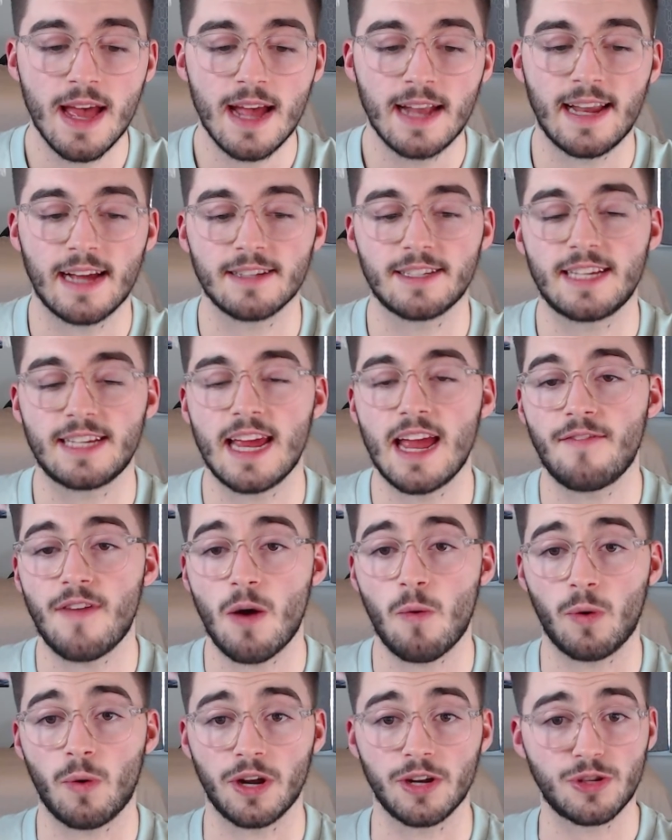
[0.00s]
Now say if I
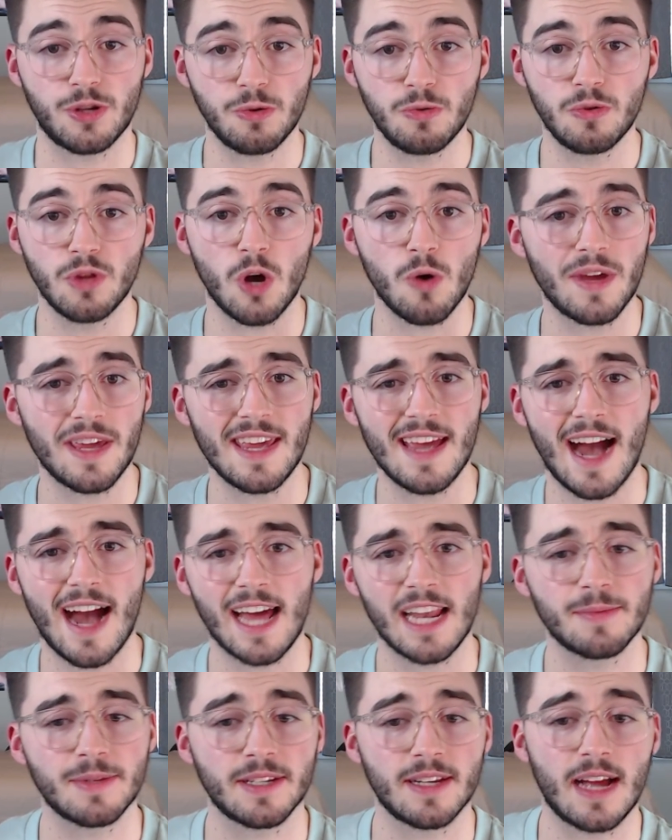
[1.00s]
wanted two low-key
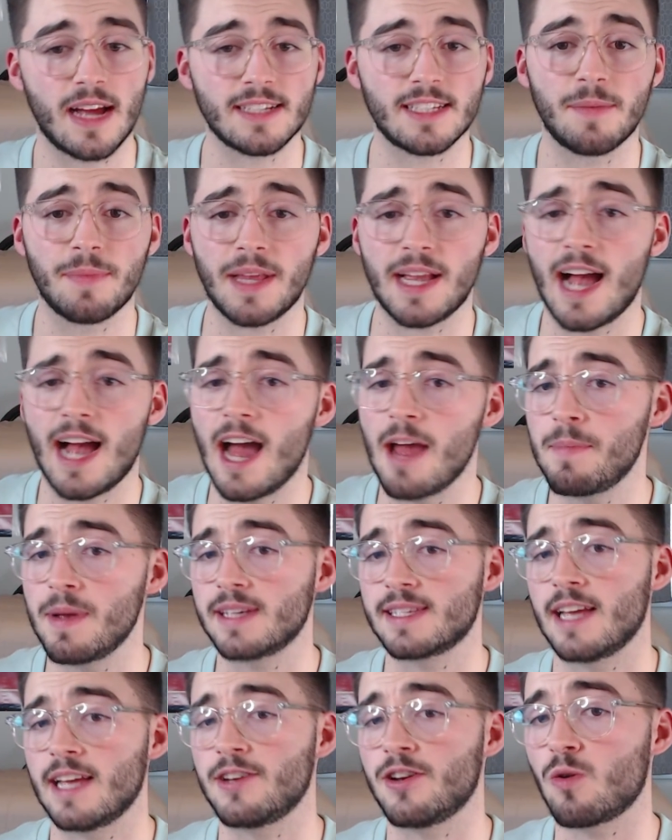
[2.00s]
items and not something hype,
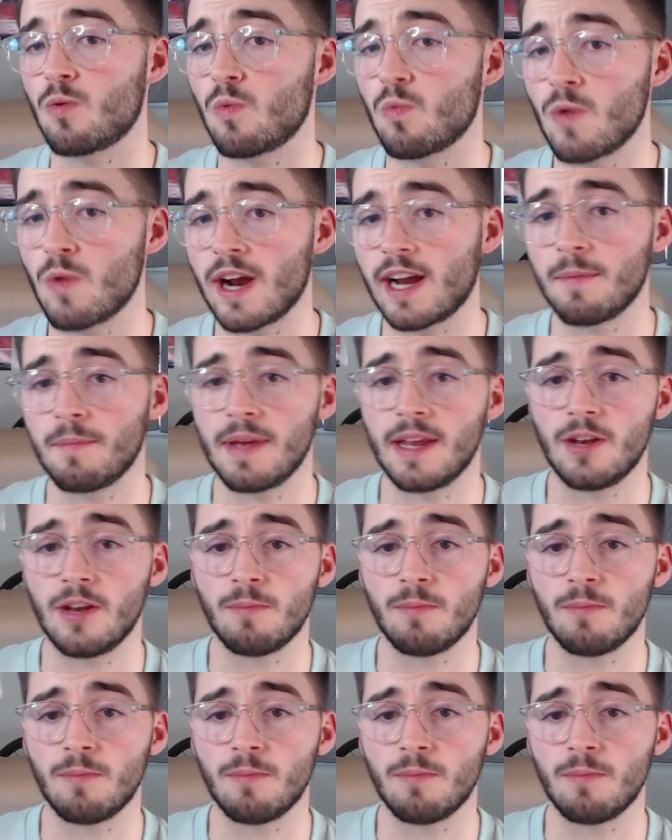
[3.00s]
because I don't recommend